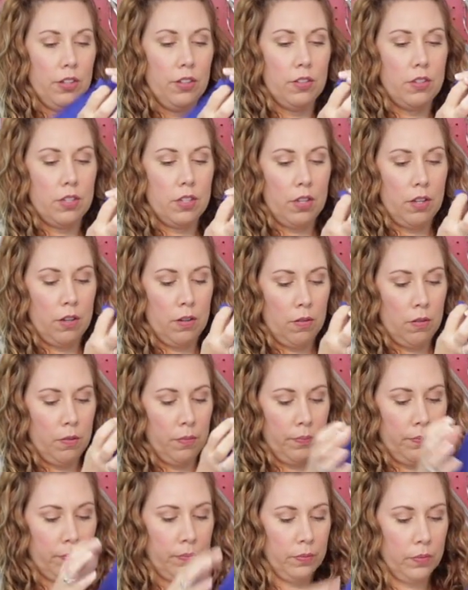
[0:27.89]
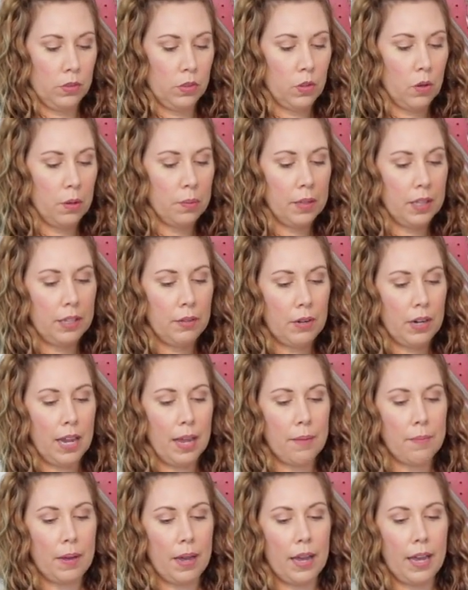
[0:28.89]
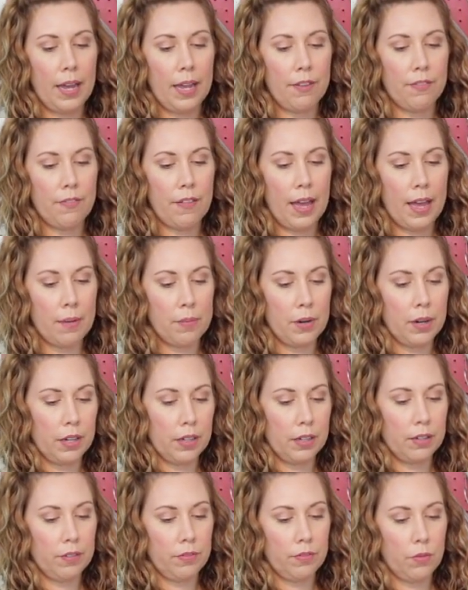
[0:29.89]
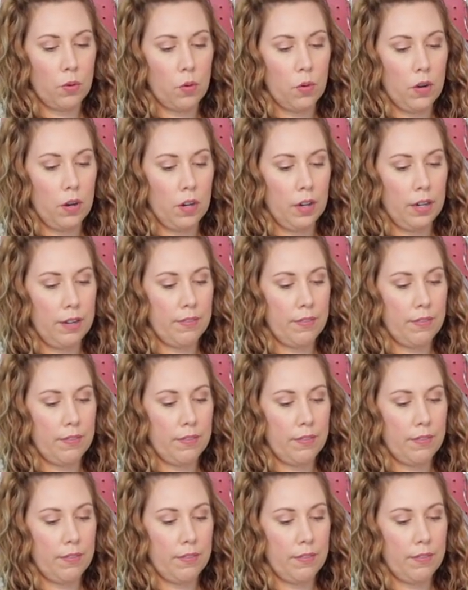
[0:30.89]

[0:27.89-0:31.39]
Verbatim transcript: So Normally when I buy fabric for,